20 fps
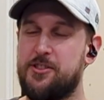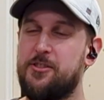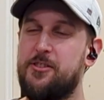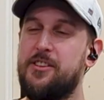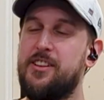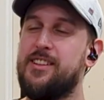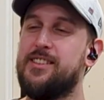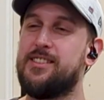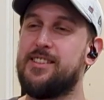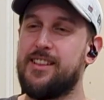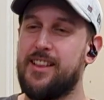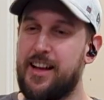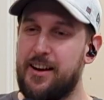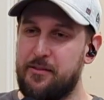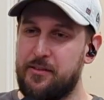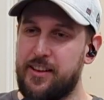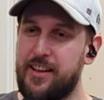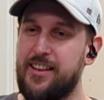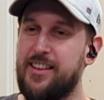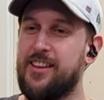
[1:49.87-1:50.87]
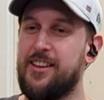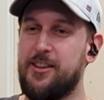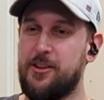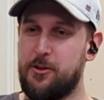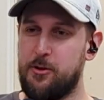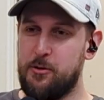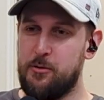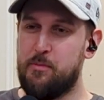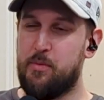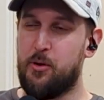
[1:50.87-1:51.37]
Sean? It's lovely that you
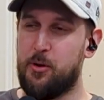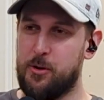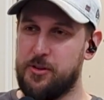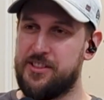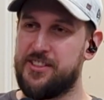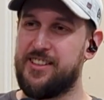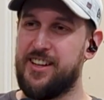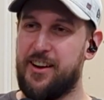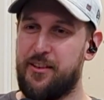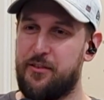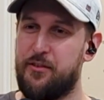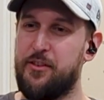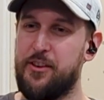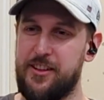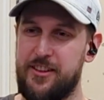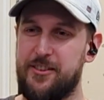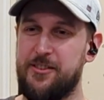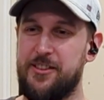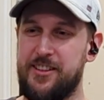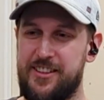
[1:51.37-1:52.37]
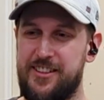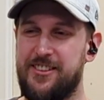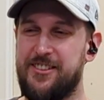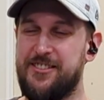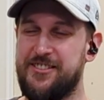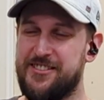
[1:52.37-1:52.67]
bought stuff for you to use.